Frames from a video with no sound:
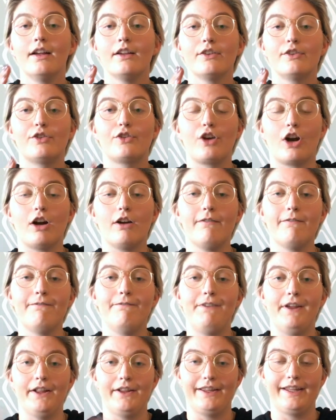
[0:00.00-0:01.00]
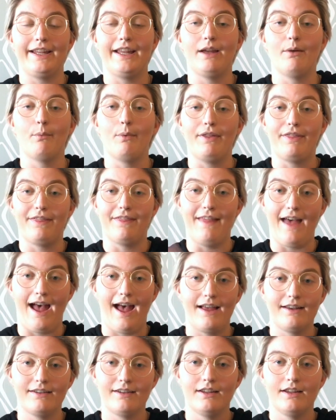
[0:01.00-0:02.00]
Start filling it with
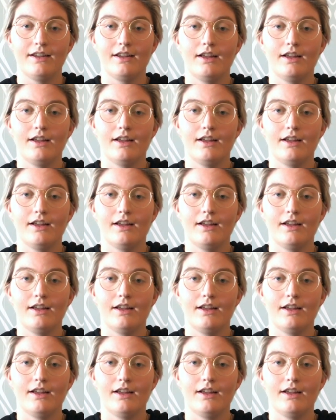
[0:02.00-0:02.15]
that.